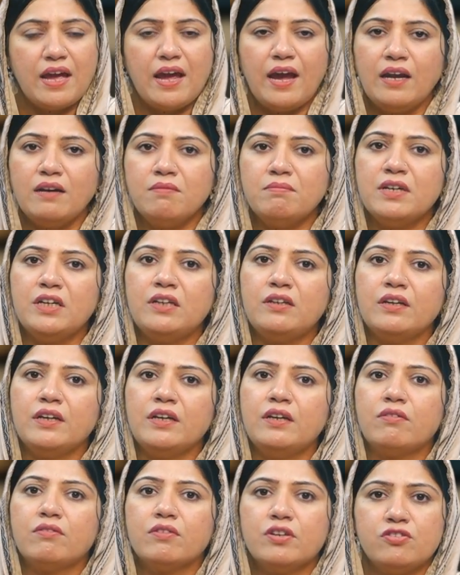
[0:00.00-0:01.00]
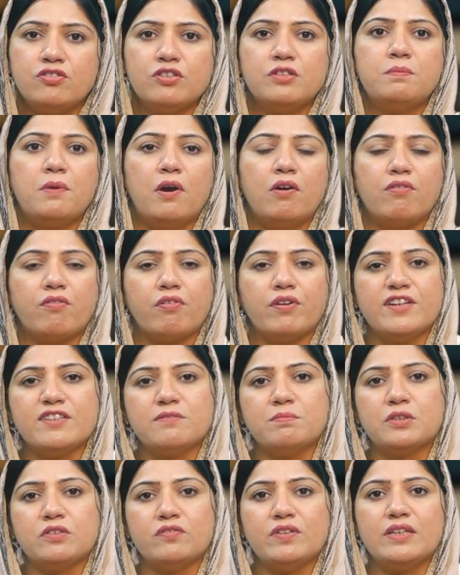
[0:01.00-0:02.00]
and maintain rigid boundaries
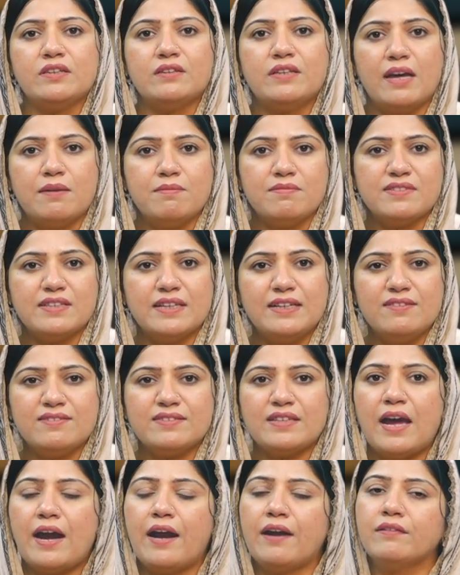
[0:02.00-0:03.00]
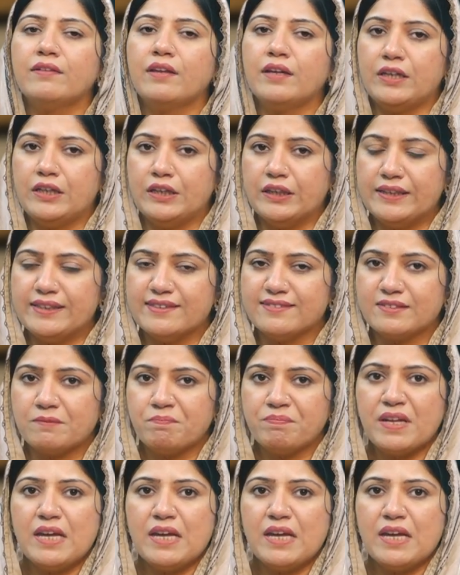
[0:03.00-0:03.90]
between themselves and the Indians.